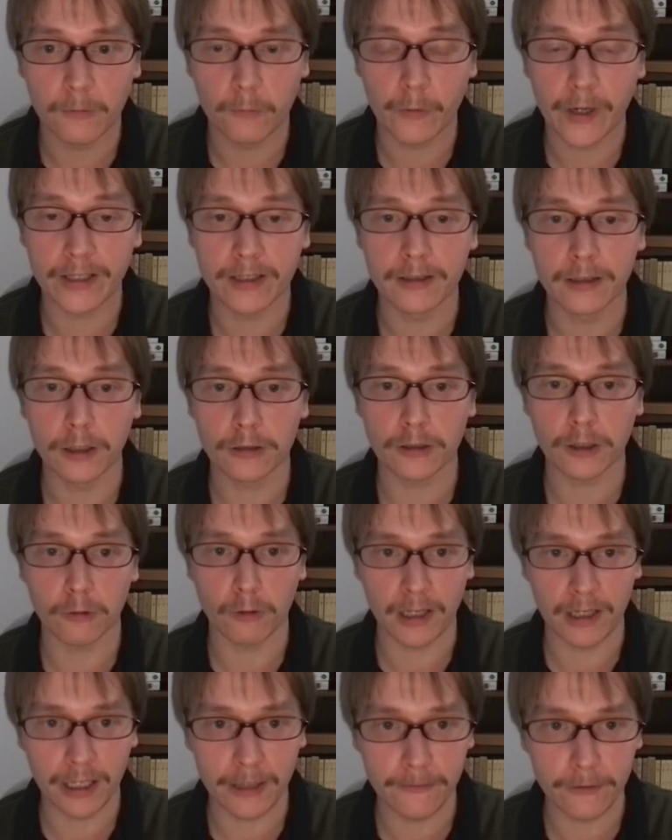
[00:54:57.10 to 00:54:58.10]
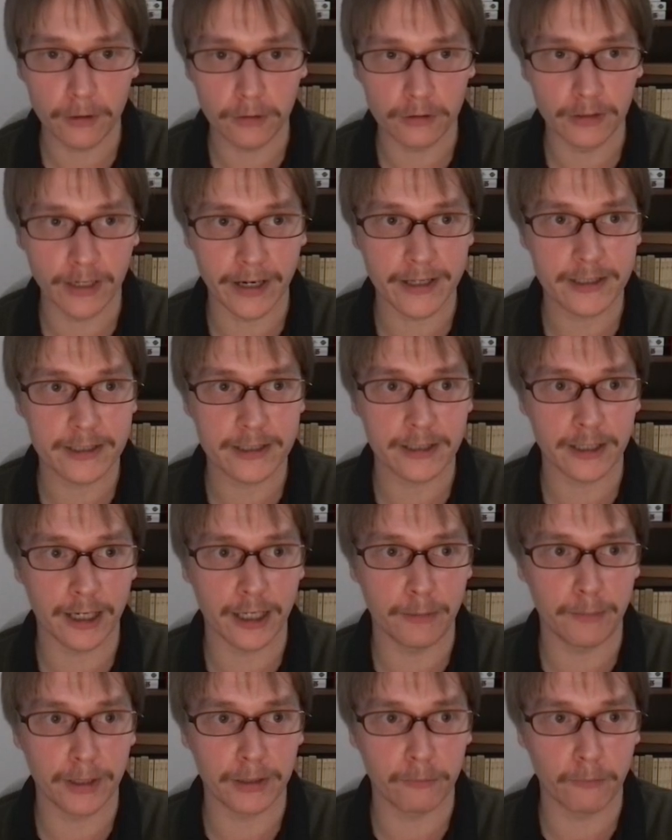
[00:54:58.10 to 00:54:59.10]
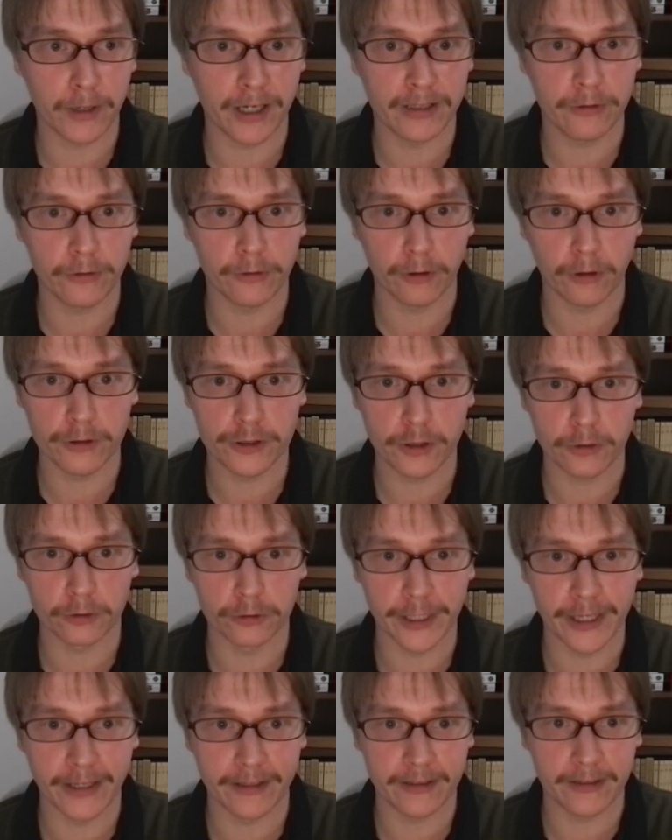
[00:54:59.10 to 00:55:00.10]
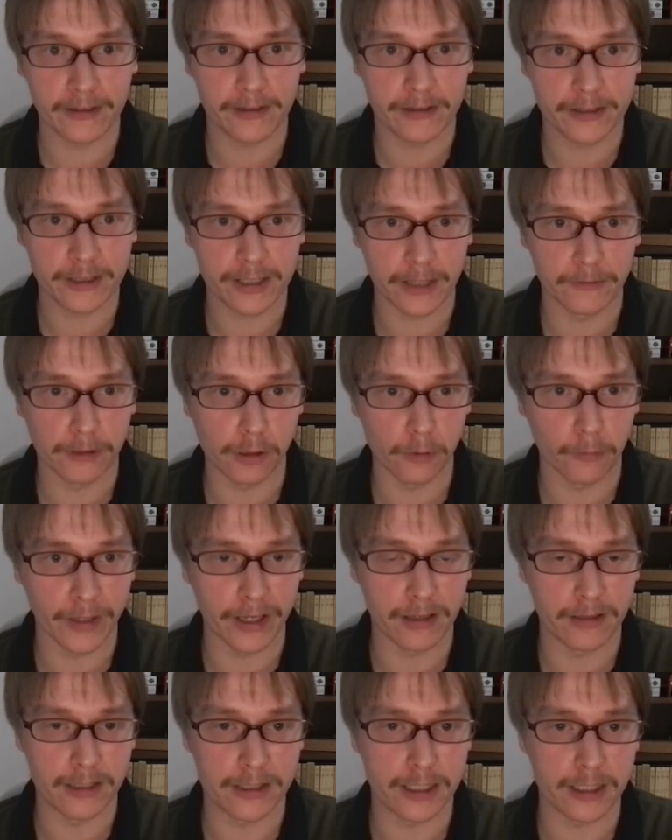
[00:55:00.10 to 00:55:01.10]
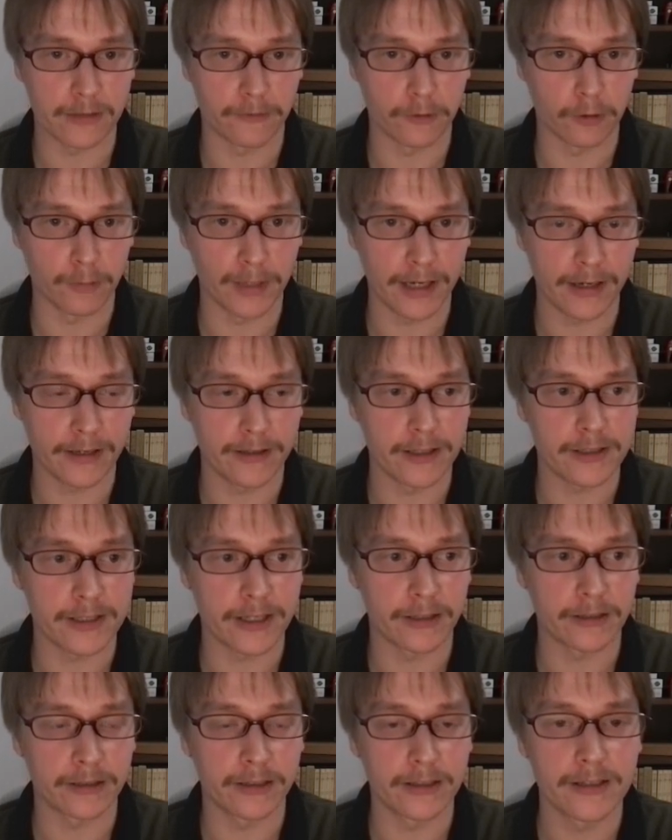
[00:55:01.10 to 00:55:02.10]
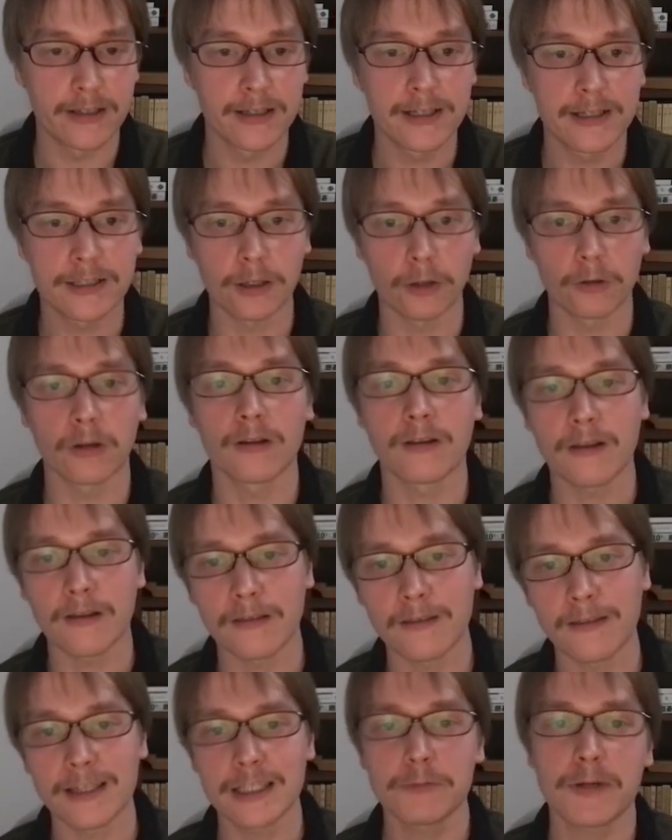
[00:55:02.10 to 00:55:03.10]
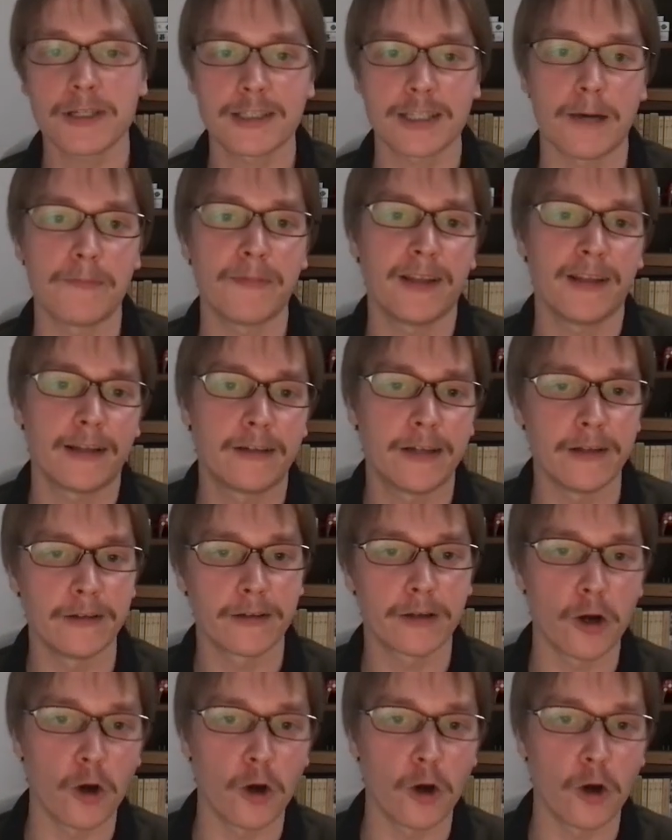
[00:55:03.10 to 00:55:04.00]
white not only lived on the right side, but white could also create several weaknesses for black in the center. So this was something that didn't